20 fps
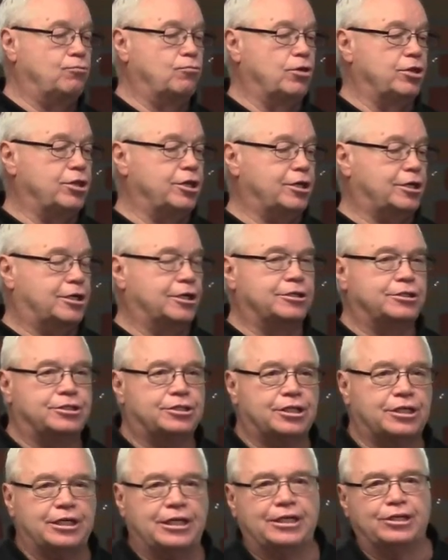with it because
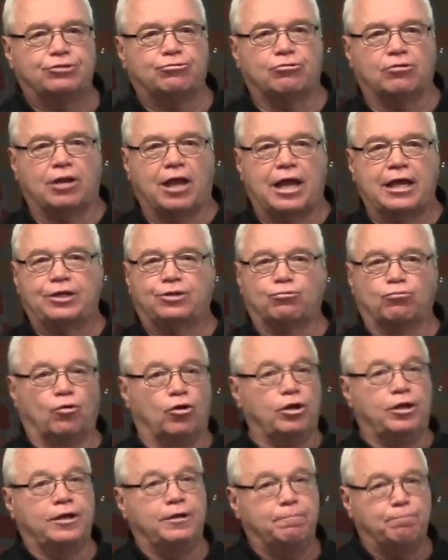the Israelites
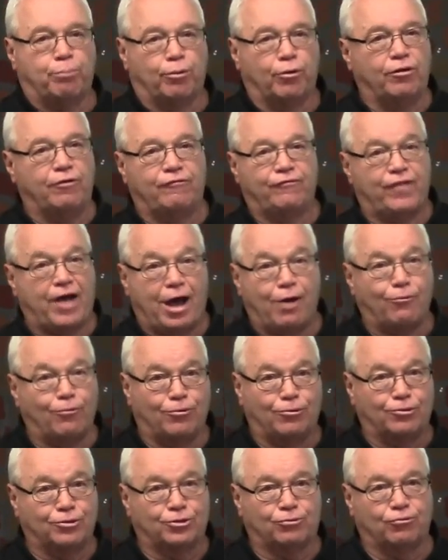wouldn't put
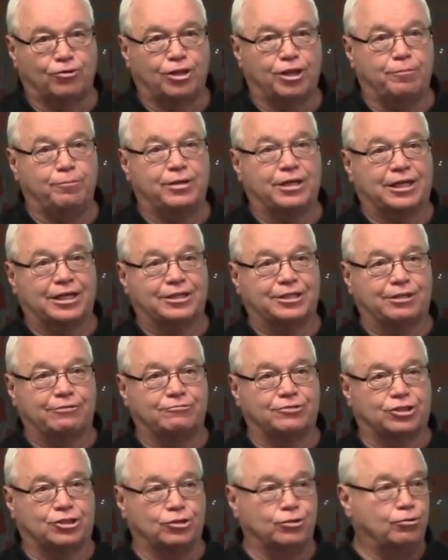vowels with it because it
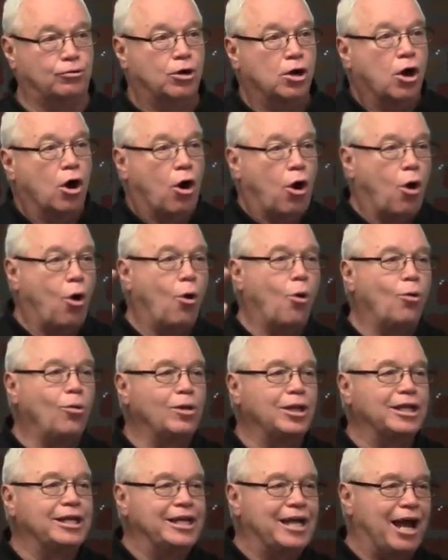was too
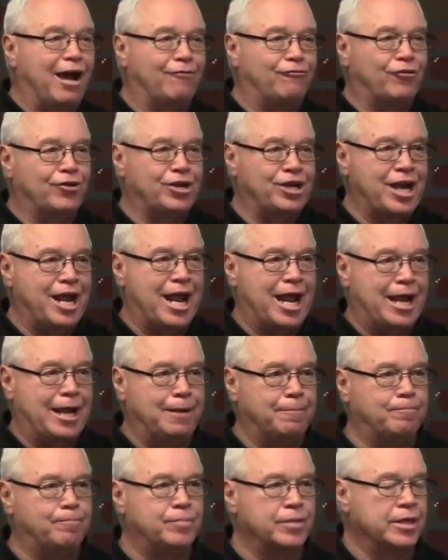holy of a
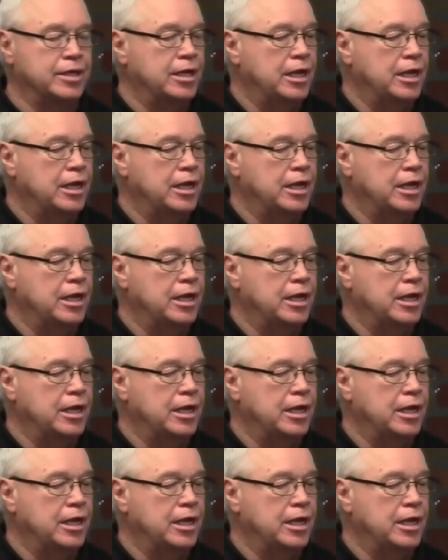name.